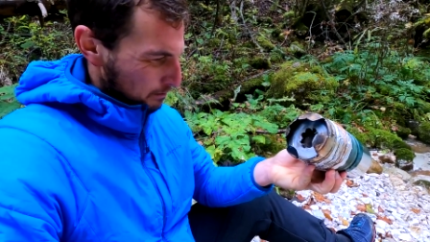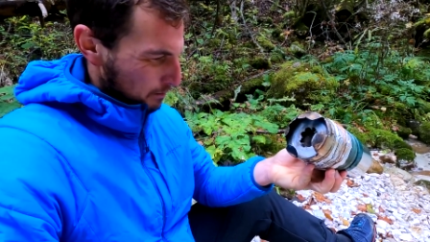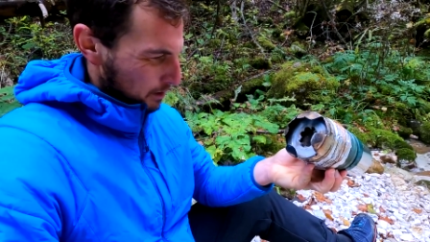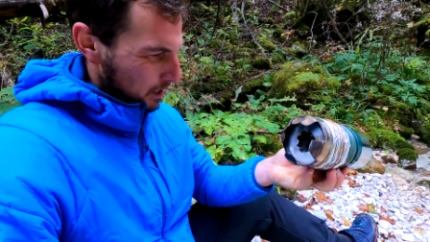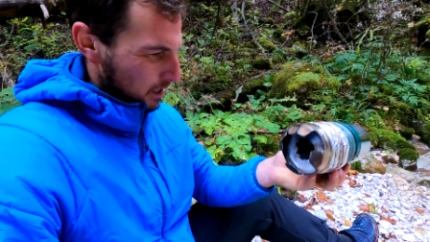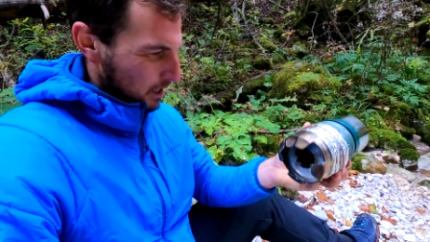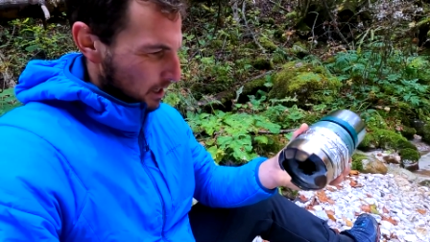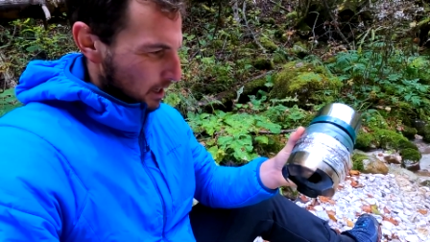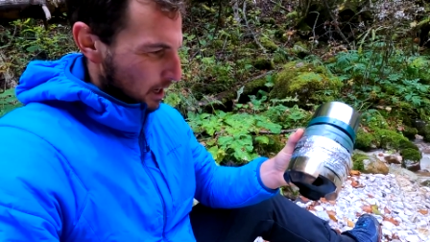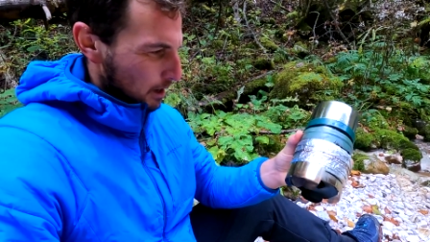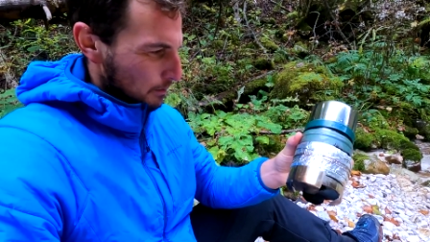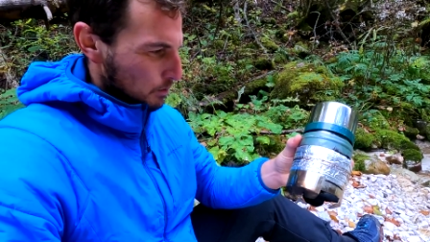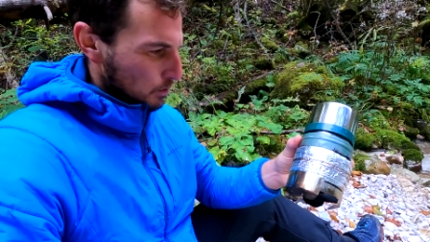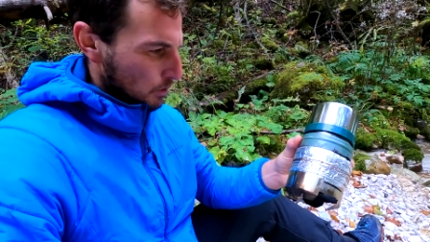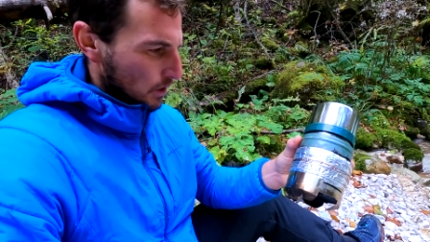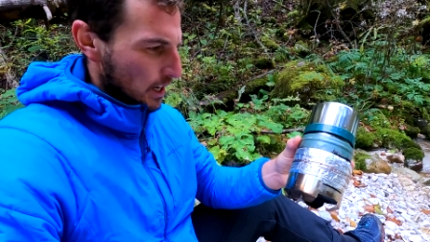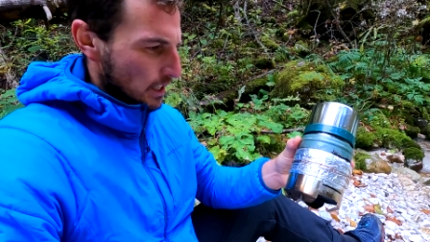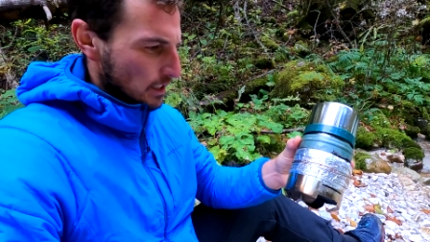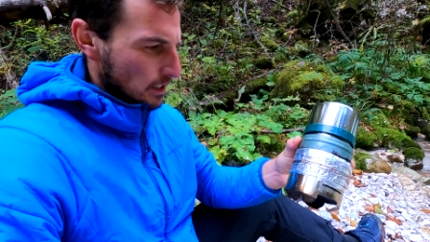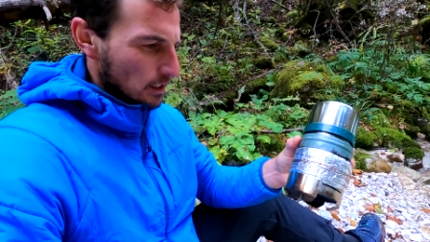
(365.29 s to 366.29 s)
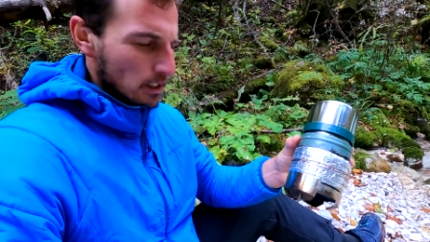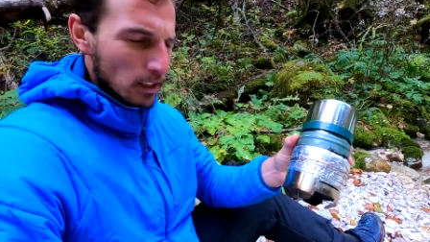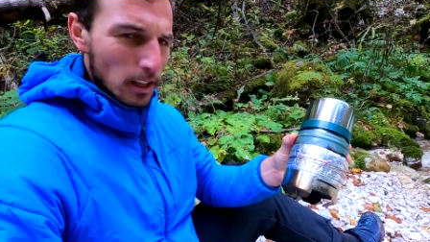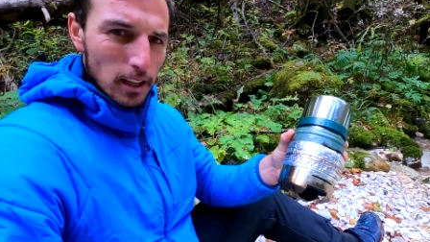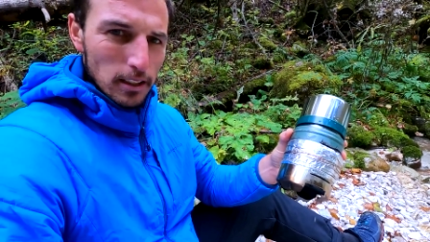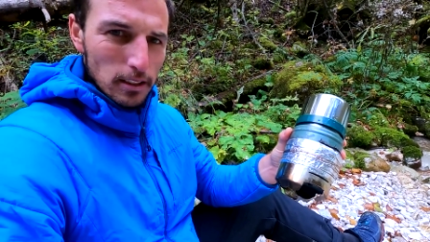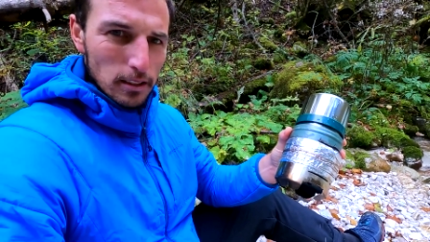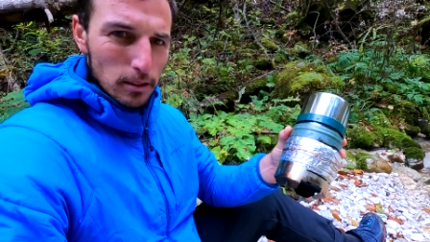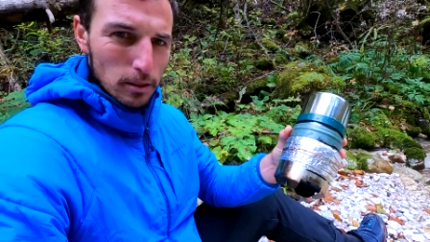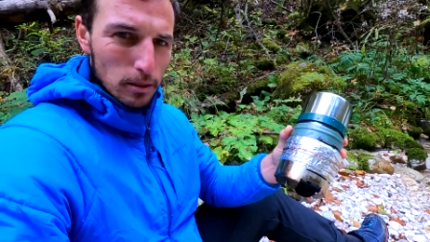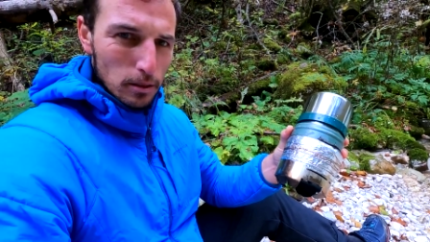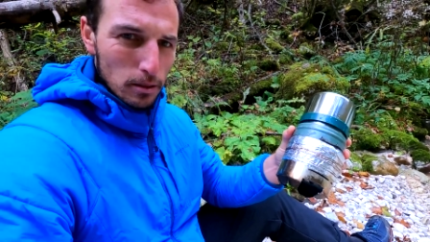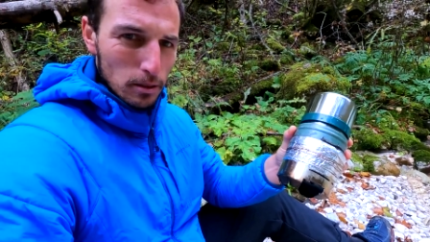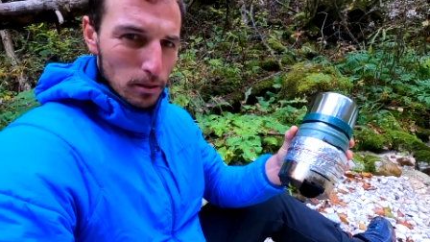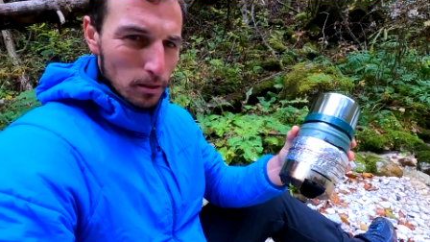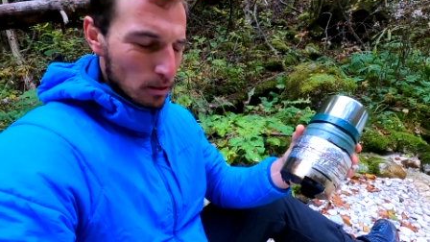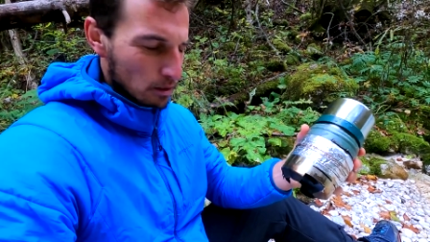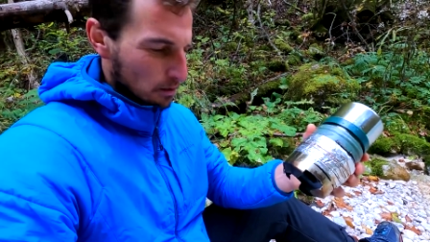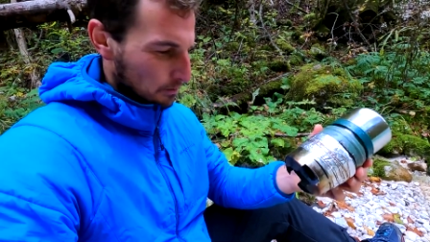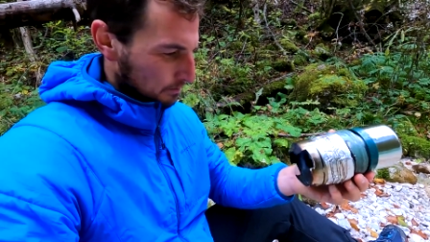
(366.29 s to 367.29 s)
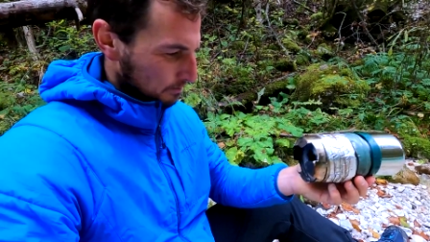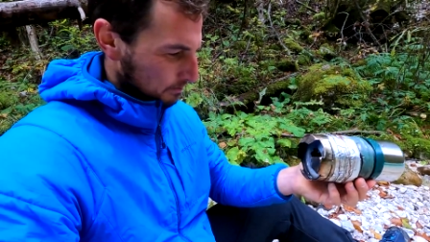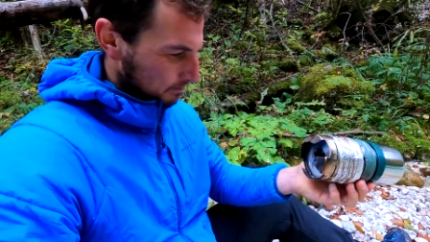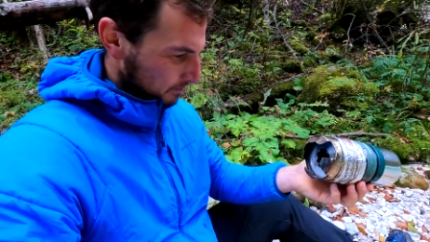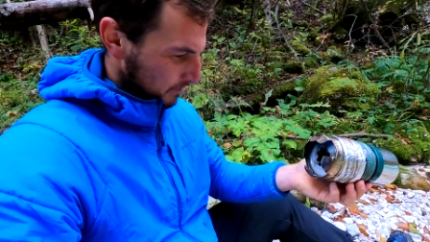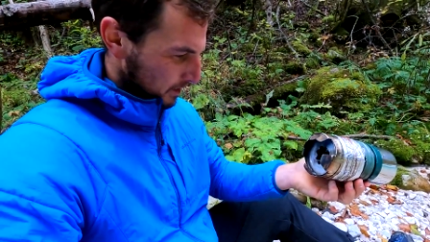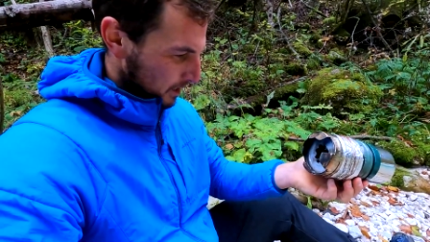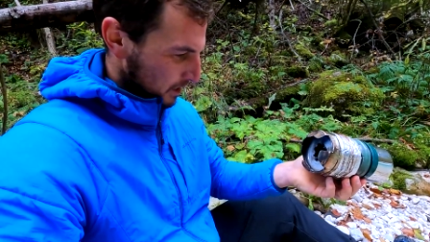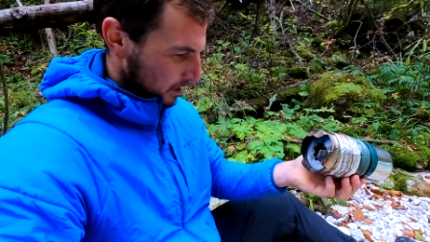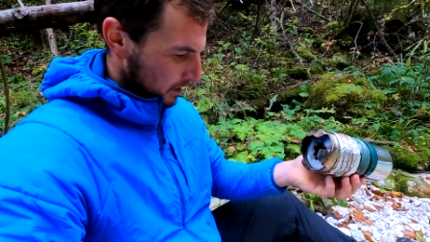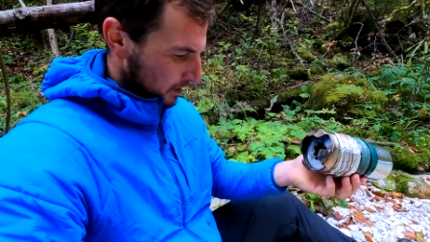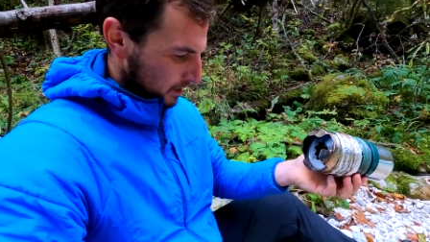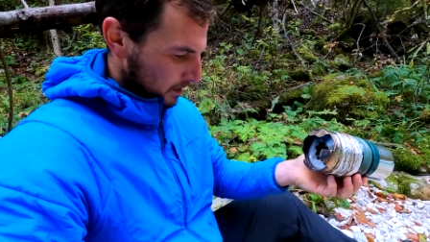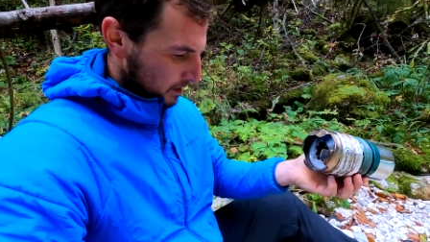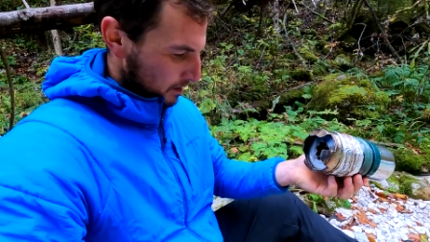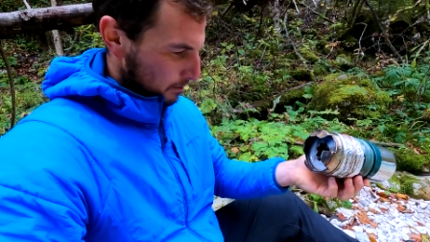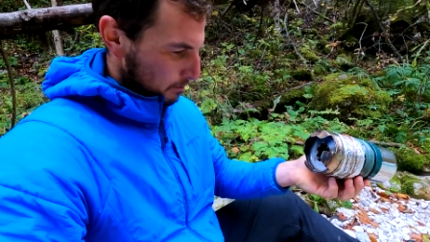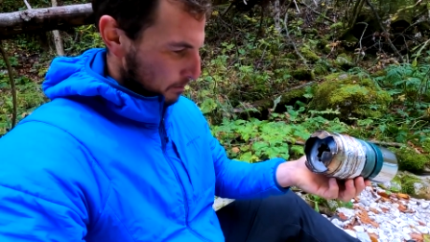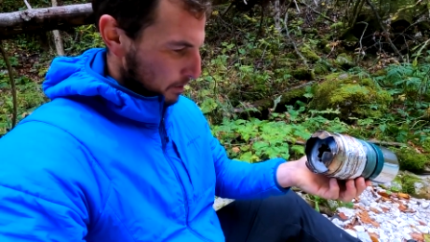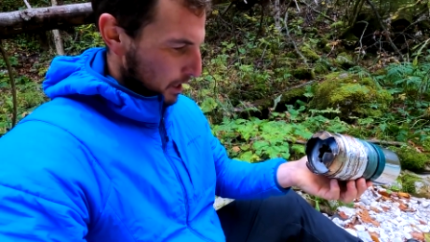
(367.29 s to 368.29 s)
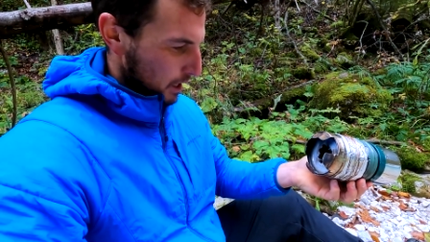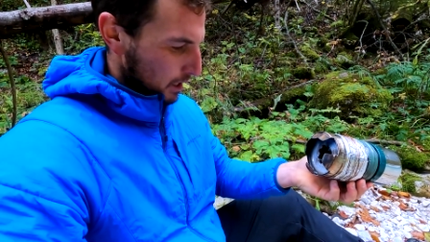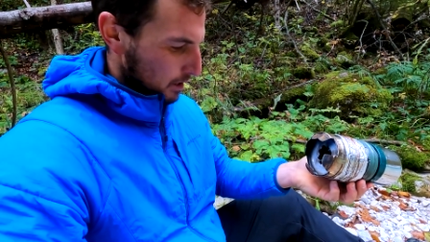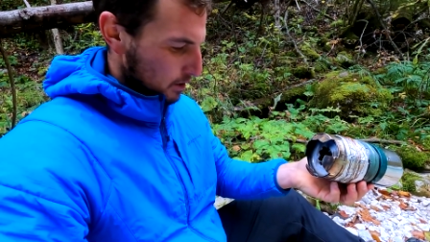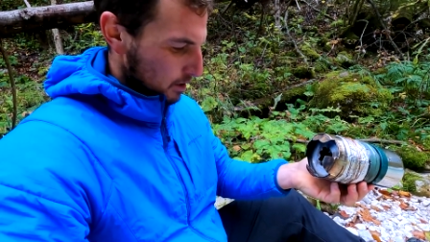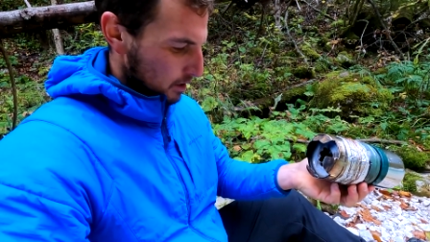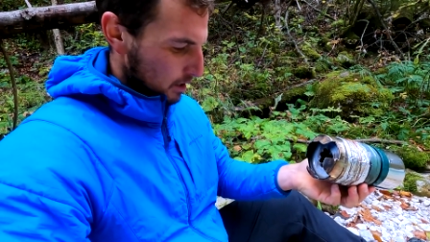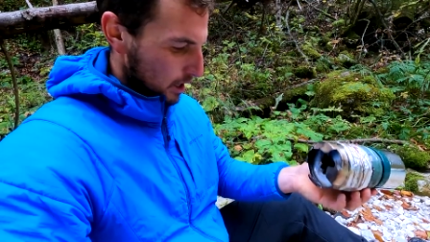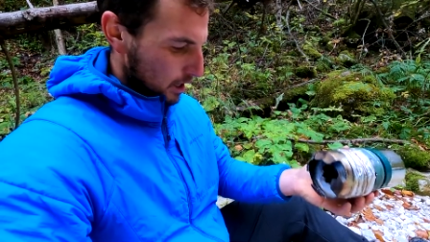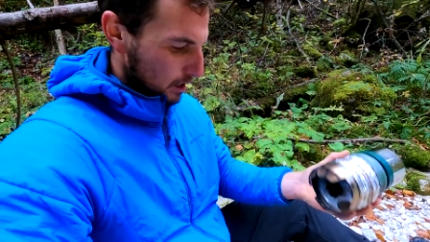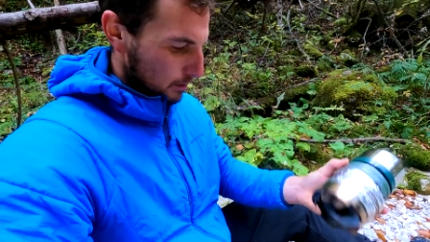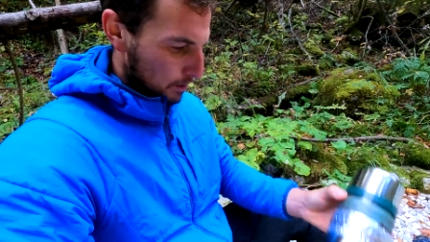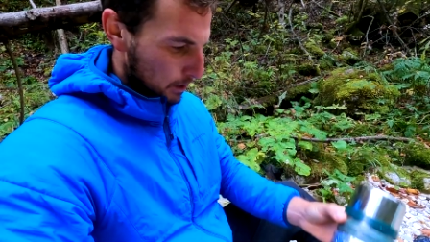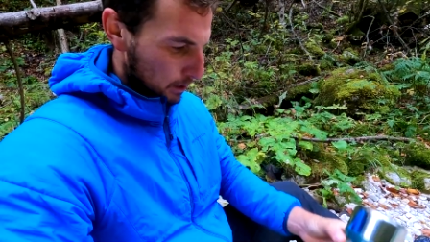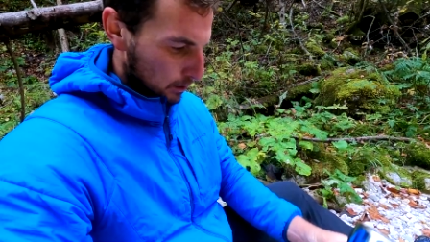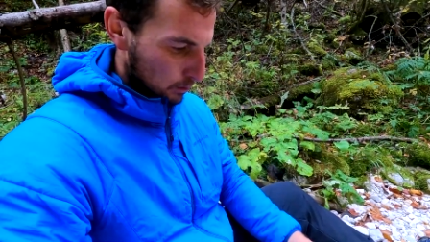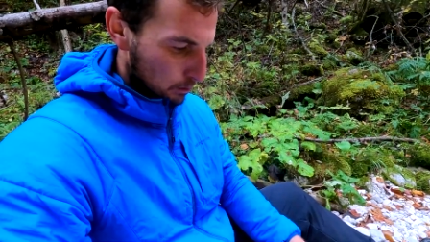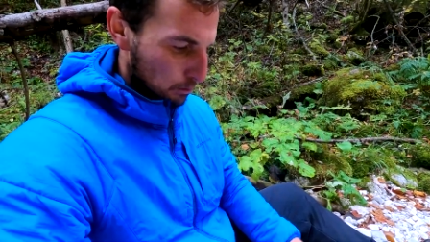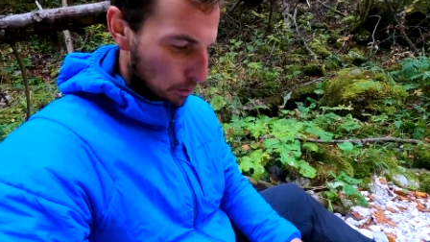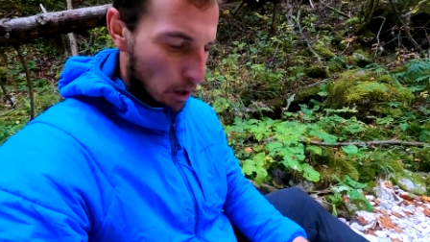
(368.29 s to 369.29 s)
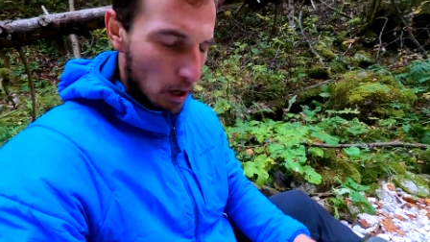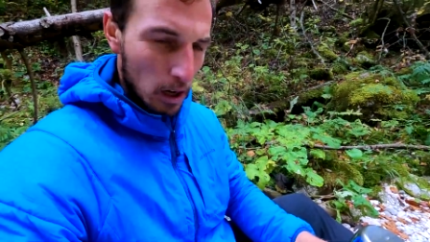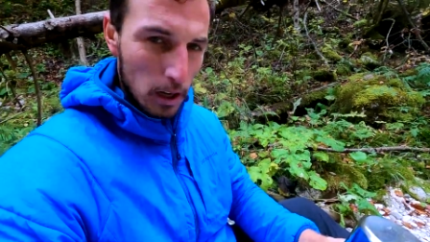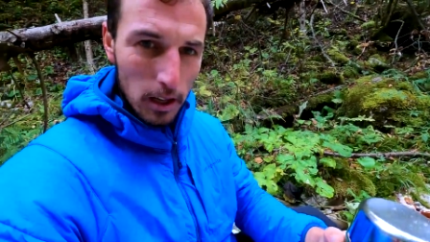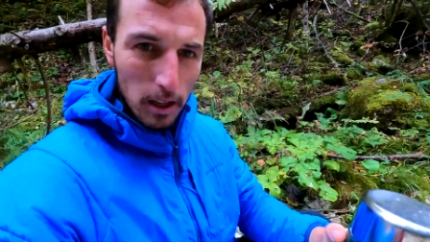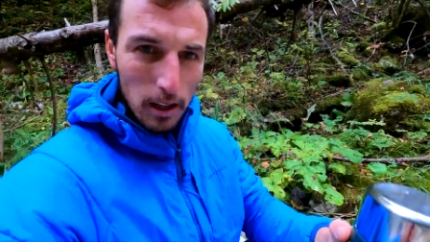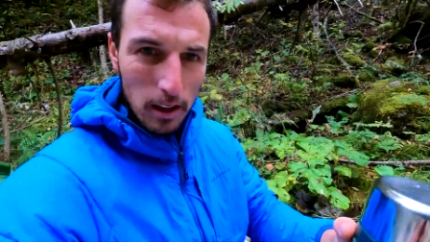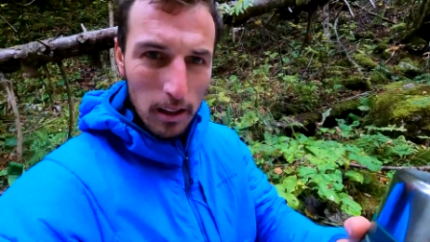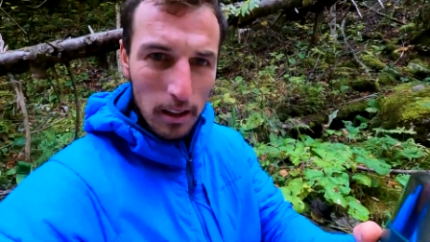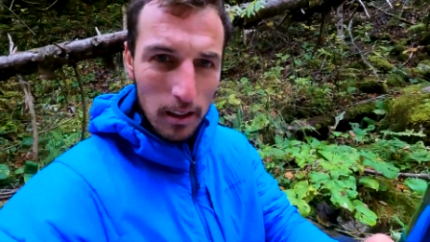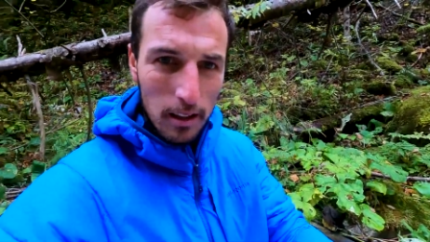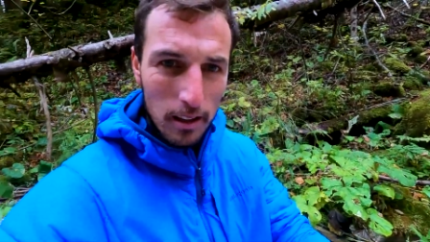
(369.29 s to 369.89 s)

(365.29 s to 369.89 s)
but I upgraded it to be actually able to boil